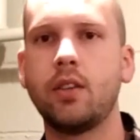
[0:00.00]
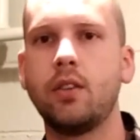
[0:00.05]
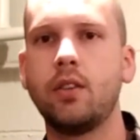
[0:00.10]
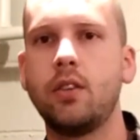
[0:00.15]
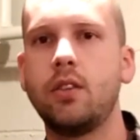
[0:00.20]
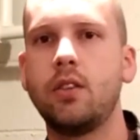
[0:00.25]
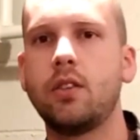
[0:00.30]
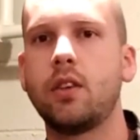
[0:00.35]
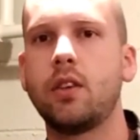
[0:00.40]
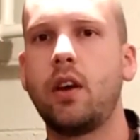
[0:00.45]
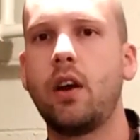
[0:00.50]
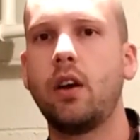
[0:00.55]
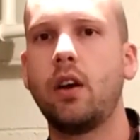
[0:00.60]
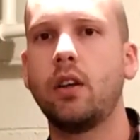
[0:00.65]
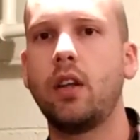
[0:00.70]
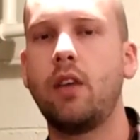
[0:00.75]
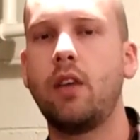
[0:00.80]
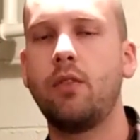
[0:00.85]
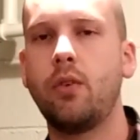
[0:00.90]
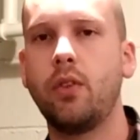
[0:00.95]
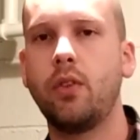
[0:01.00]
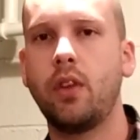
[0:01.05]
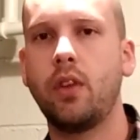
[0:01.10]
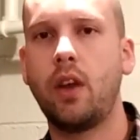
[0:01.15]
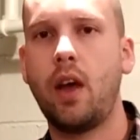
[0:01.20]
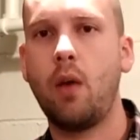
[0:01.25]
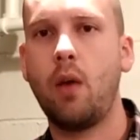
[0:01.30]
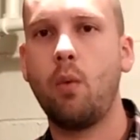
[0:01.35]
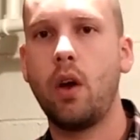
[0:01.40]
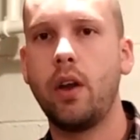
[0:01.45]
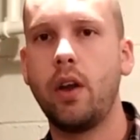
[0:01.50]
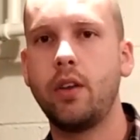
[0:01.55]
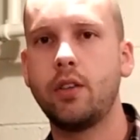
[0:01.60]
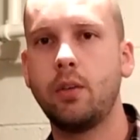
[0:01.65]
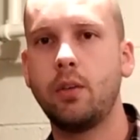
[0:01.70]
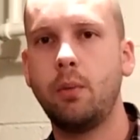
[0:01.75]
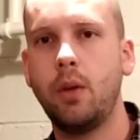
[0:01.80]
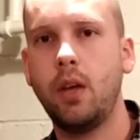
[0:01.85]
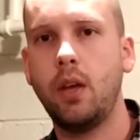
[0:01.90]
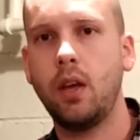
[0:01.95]
to the desired level that I want it
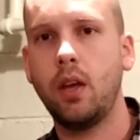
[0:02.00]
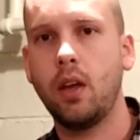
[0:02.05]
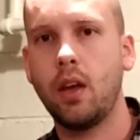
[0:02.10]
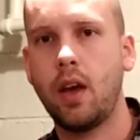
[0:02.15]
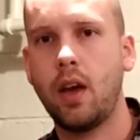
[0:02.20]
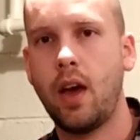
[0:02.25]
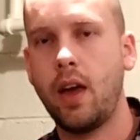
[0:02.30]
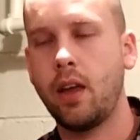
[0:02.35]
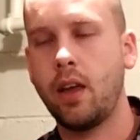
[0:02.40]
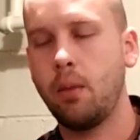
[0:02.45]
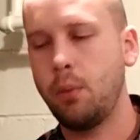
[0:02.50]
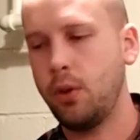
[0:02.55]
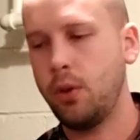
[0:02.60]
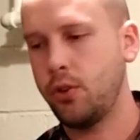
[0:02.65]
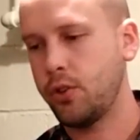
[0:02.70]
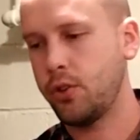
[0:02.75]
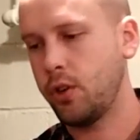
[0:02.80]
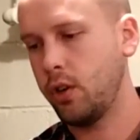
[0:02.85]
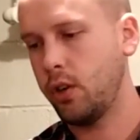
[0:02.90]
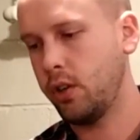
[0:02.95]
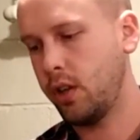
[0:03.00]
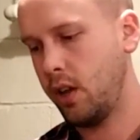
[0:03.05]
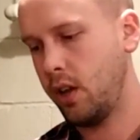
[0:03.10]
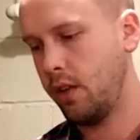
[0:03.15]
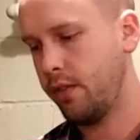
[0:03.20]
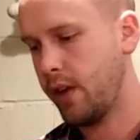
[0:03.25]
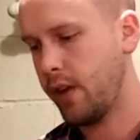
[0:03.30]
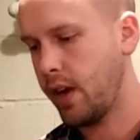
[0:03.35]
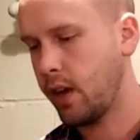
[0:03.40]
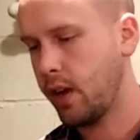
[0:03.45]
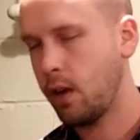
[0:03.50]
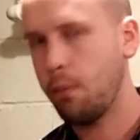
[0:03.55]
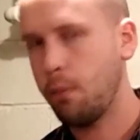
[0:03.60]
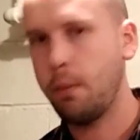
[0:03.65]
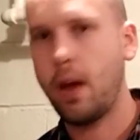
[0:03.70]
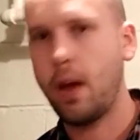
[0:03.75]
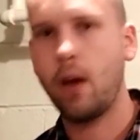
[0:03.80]
to be, I can be assured that if I come